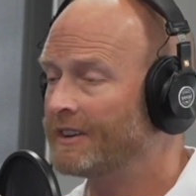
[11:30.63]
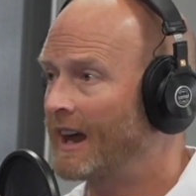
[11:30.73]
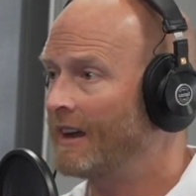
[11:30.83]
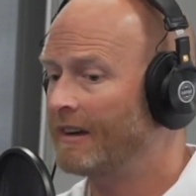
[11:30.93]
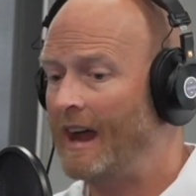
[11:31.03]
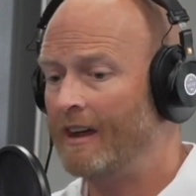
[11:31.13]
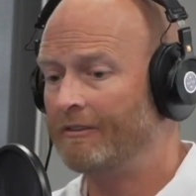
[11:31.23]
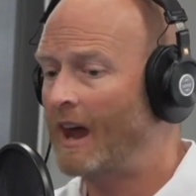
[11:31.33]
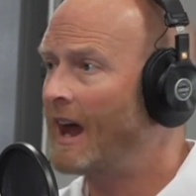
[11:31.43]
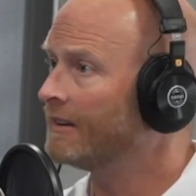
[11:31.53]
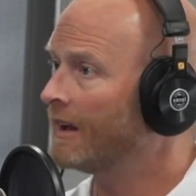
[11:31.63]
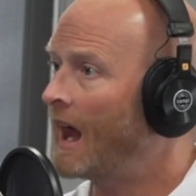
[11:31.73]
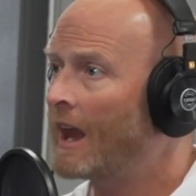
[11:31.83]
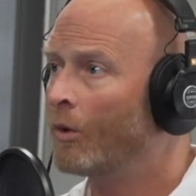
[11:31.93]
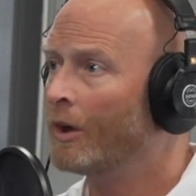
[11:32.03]
I I have I
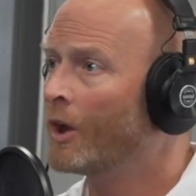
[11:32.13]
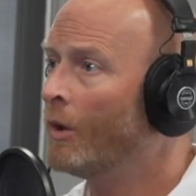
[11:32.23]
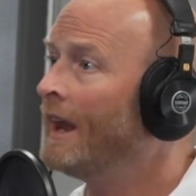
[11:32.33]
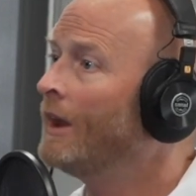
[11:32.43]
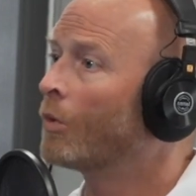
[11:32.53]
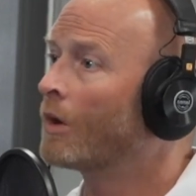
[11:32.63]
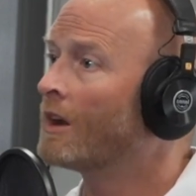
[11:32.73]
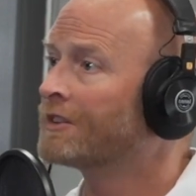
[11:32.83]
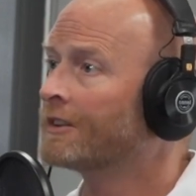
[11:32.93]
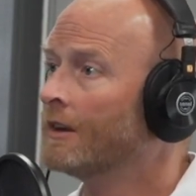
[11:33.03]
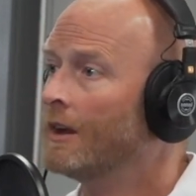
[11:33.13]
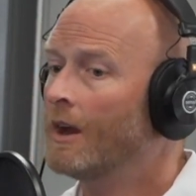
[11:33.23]
I don't want to go anywhere else.